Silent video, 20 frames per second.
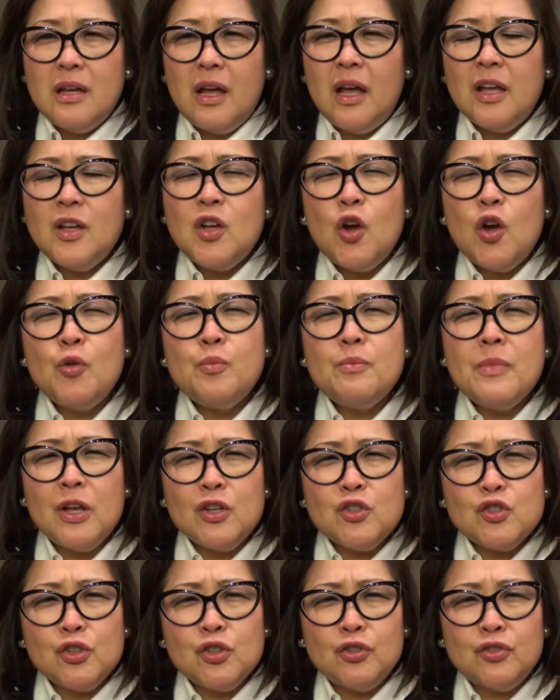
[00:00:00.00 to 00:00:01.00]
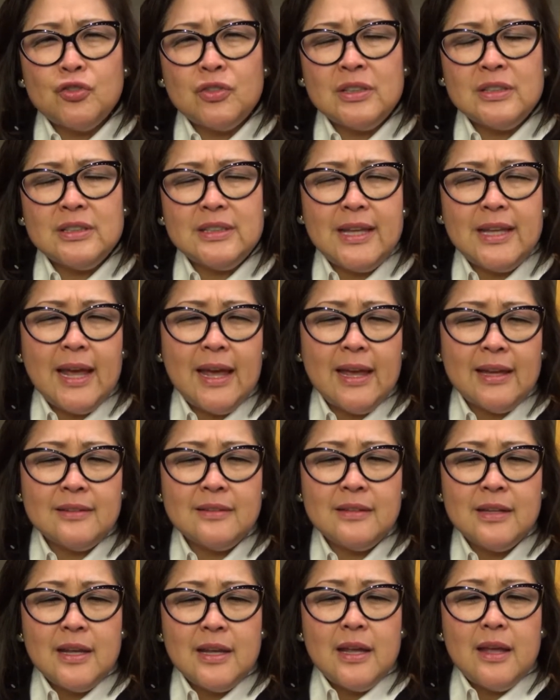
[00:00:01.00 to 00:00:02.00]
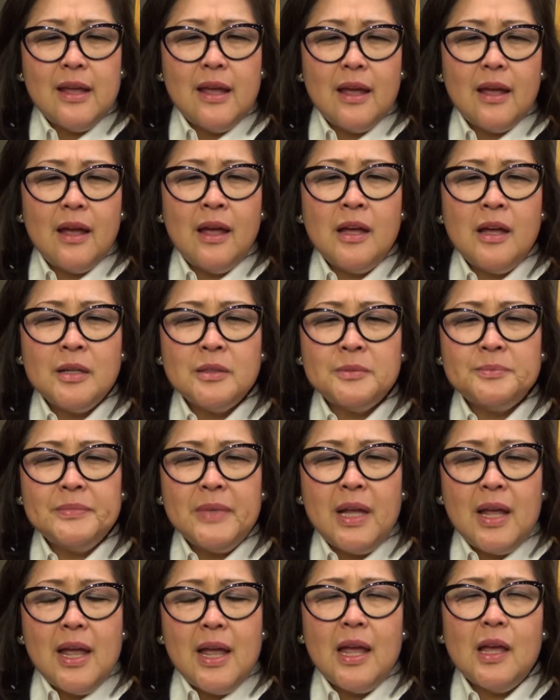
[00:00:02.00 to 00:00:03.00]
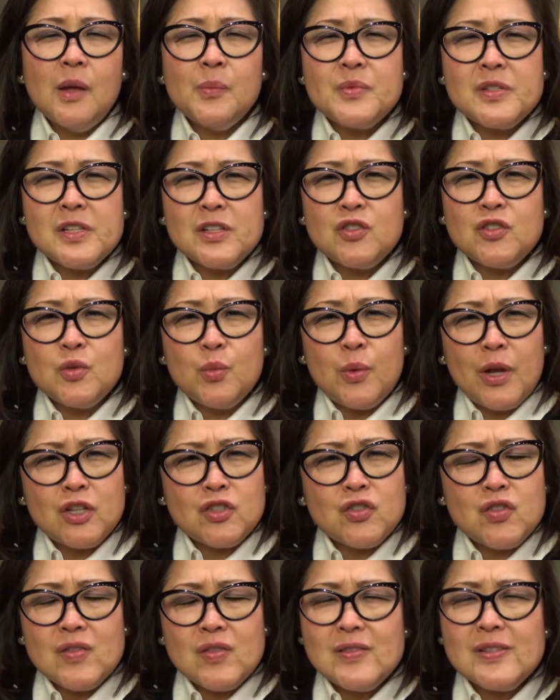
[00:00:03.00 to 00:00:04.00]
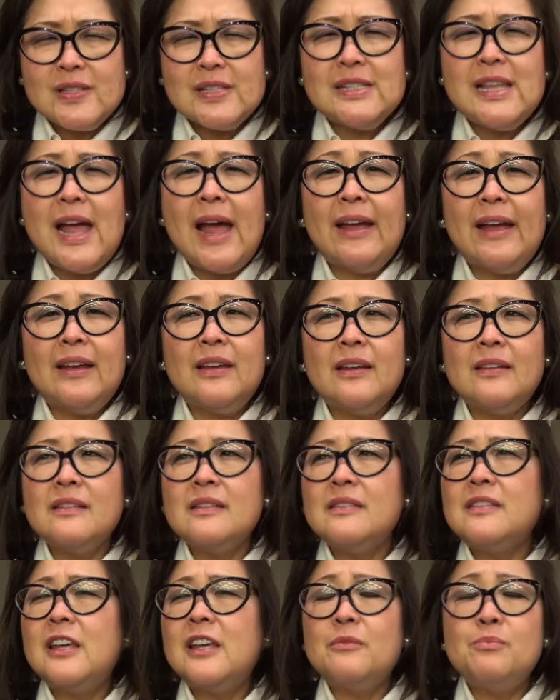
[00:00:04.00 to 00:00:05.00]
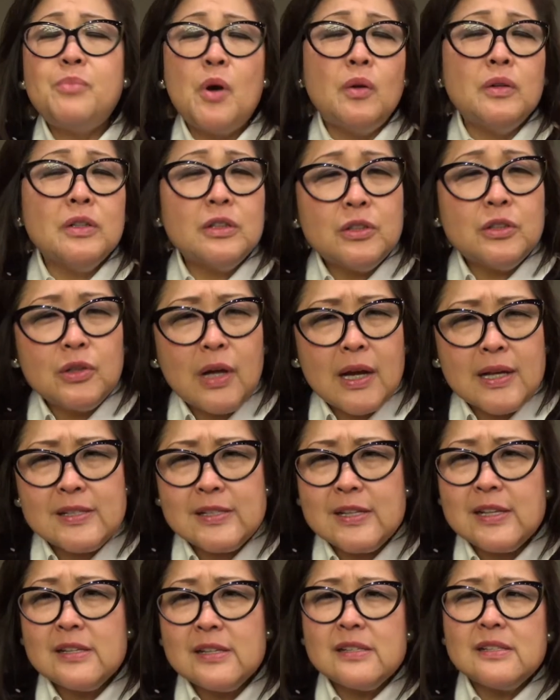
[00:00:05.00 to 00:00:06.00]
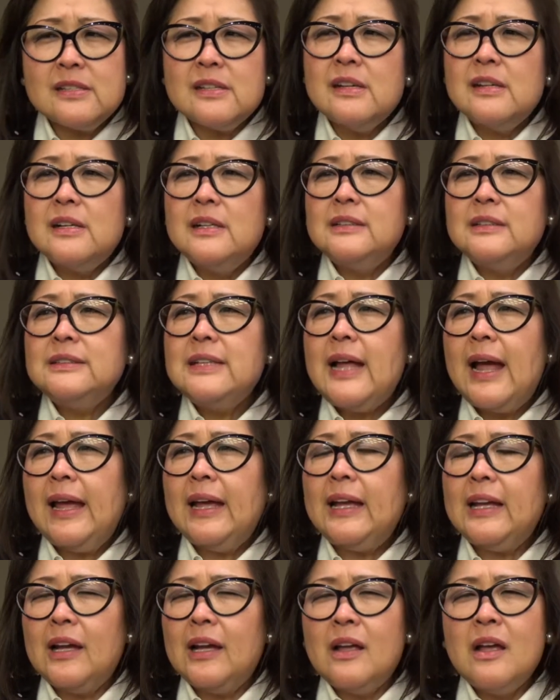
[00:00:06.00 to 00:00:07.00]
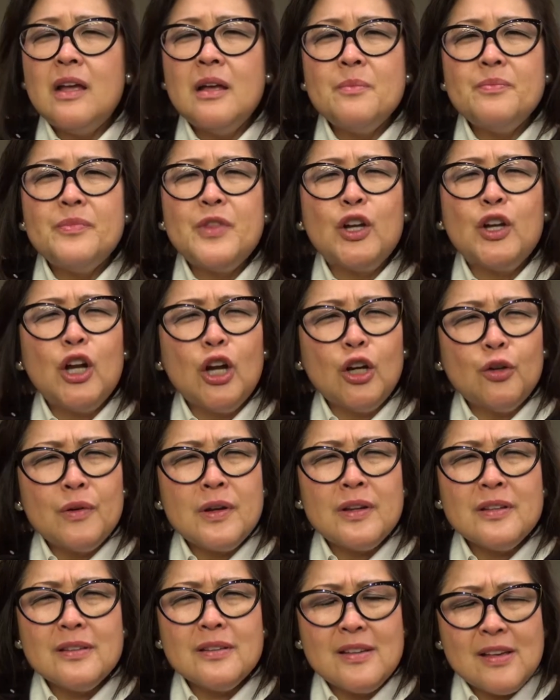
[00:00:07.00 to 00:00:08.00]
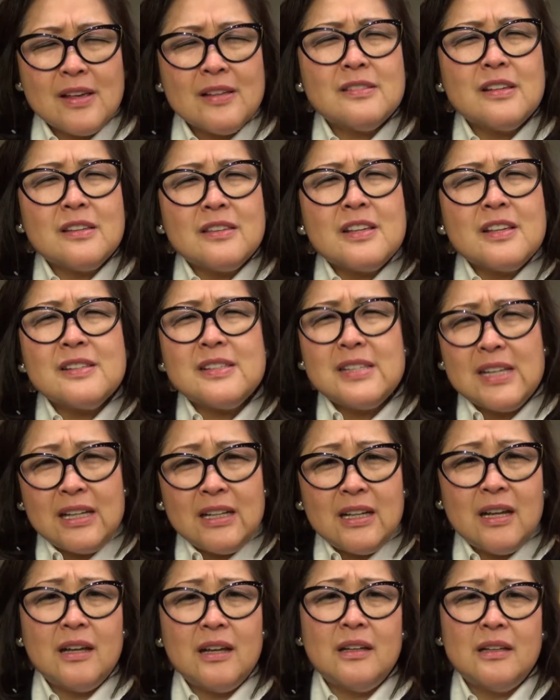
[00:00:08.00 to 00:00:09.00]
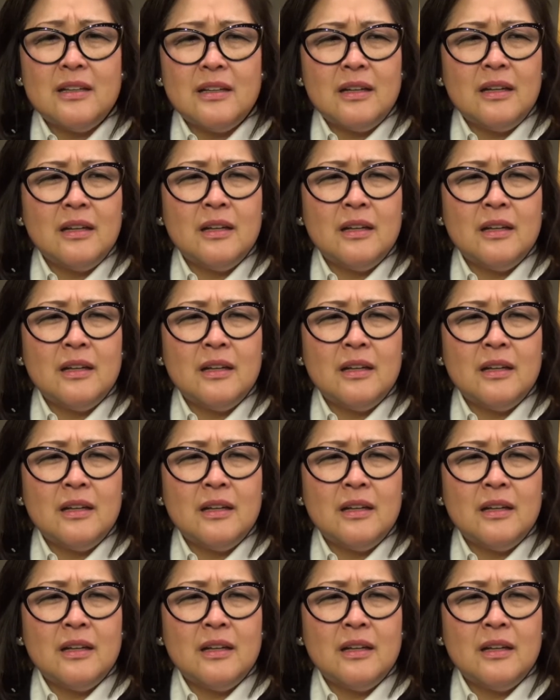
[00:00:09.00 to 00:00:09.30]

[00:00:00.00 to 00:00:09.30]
I hope my children can help situations like the Ebola crisis, like the current, is it the Zika?